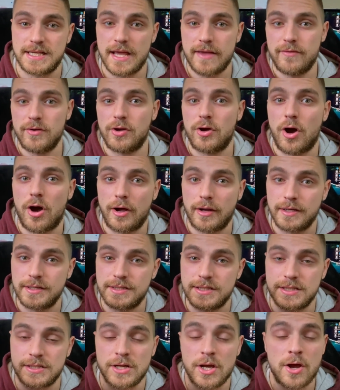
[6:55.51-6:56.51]
David
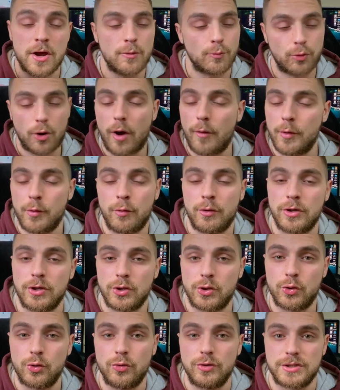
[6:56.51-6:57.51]
Goggins is probably one of
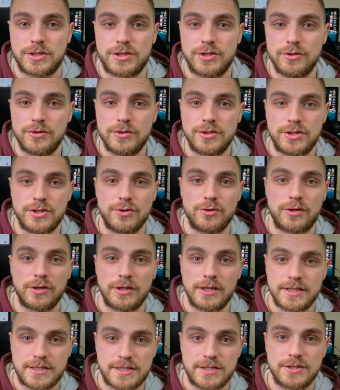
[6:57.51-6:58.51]
the coolest dudes you
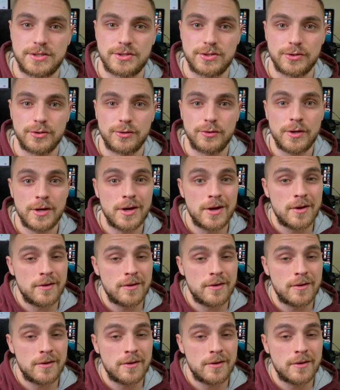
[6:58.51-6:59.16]
can listen to.